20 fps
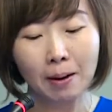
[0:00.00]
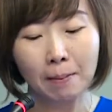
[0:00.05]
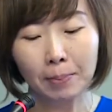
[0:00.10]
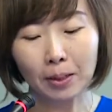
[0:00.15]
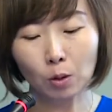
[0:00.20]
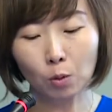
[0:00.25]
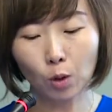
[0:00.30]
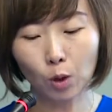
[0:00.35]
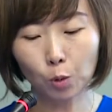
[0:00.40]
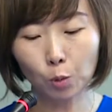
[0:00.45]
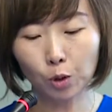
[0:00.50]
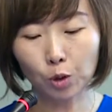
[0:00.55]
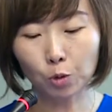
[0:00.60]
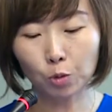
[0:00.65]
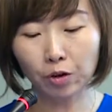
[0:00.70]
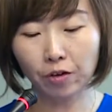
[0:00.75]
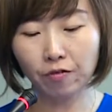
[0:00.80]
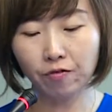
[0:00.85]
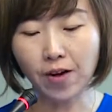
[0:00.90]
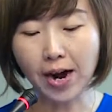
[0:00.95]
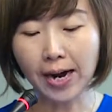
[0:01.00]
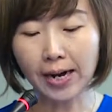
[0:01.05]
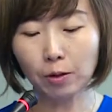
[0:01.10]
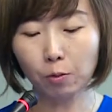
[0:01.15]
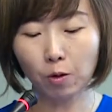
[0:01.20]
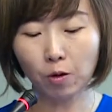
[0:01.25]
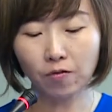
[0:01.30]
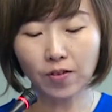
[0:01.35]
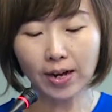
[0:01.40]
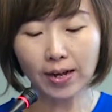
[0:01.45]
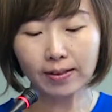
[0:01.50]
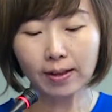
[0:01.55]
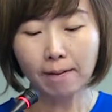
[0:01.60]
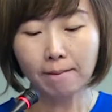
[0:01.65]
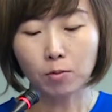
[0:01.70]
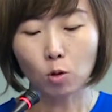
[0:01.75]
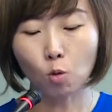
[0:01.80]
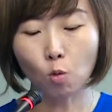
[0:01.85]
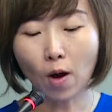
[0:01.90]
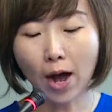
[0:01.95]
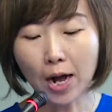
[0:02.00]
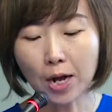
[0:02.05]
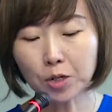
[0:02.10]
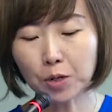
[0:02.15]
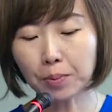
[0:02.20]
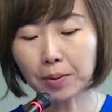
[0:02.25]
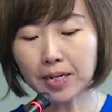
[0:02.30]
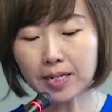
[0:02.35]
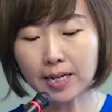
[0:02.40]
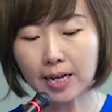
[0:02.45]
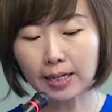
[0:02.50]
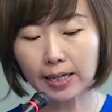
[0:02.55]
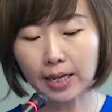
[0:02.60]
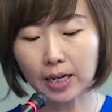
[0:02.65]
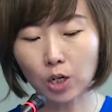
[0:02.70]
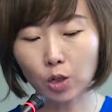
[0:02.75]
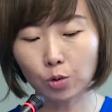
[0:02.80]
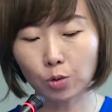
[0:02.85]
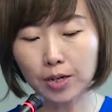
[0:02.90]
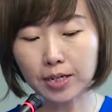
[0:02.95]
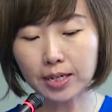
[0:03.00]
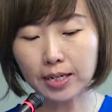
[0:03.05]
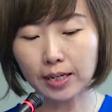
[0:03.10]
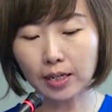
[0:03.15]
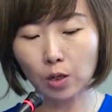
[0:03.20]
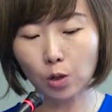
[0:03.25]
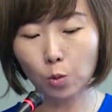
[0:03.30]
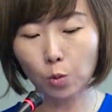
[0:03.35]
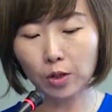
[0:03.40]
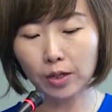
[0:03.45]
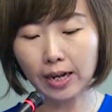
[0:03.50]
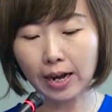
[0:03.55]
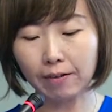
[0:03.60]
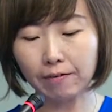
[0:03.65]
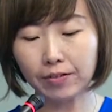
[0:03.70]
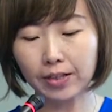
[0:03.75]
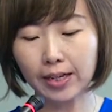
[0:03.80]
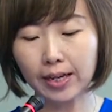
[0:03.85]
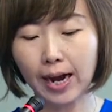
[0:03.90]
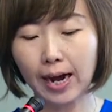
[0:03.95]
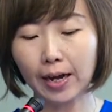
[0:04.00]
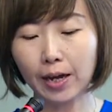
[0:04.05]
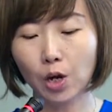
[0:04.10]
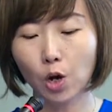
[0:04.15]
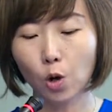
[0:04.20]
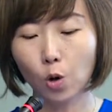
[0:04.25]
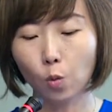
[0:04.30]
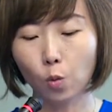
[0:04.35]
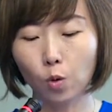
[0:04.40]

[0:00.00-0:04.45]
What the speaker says: But what do we find? We find 100% increase in inward FDI